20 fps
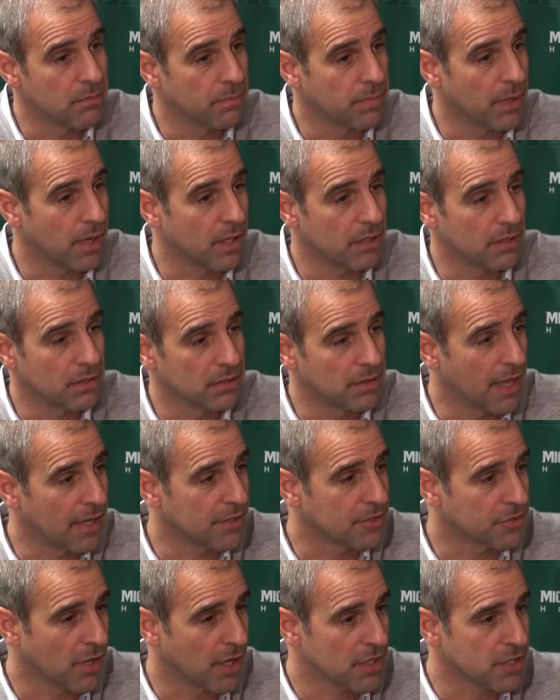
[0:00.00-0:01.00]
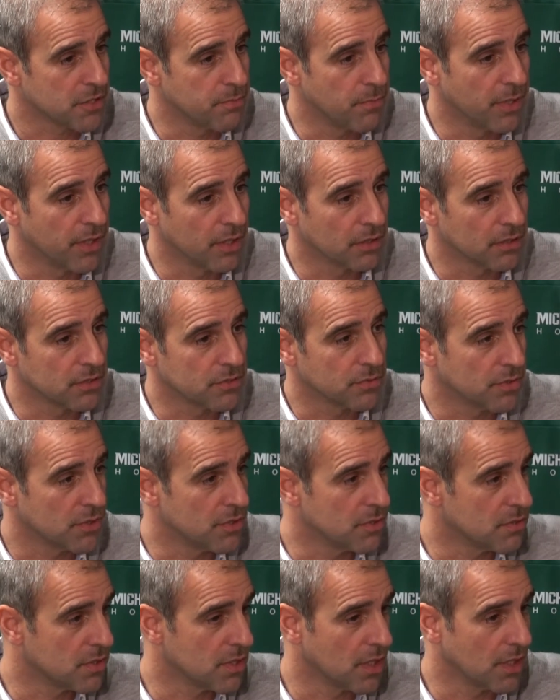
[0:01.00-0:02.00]
but that trust builds when
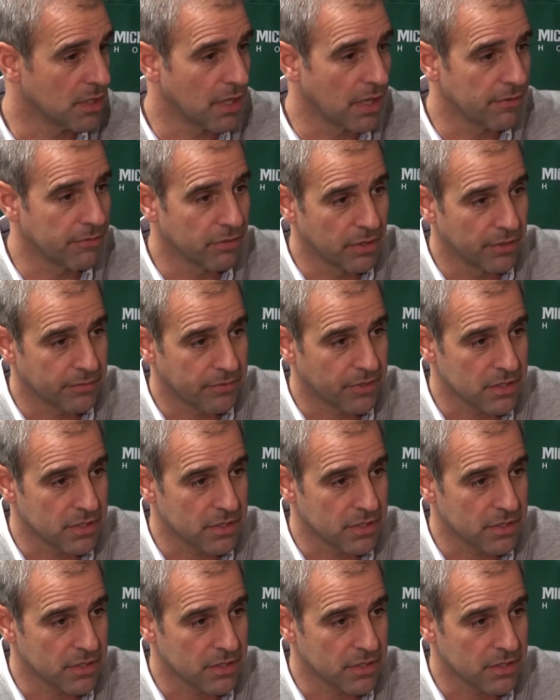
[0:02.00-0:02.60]
you see a level of